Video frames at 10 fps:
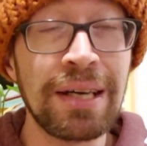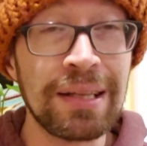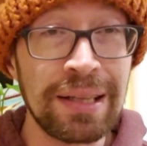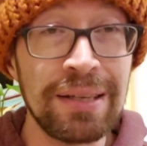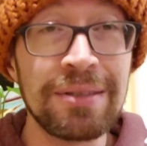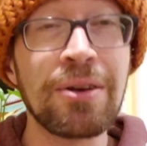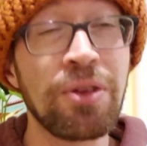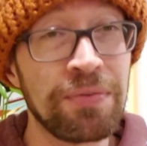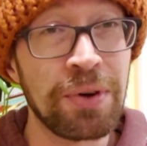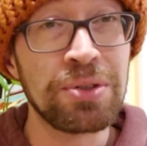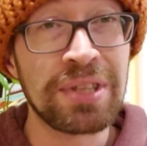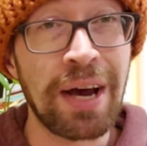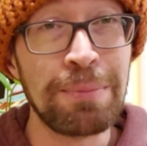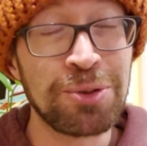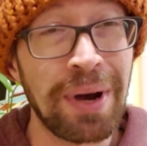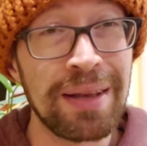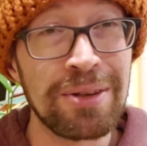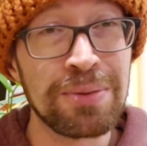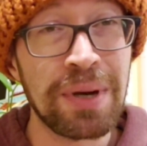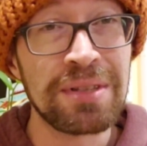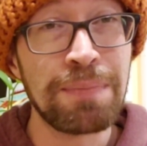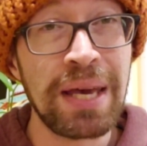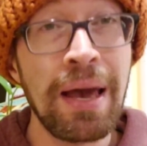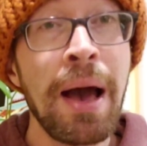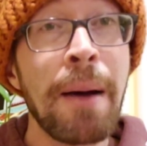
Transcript: at least the first time trying this recipe.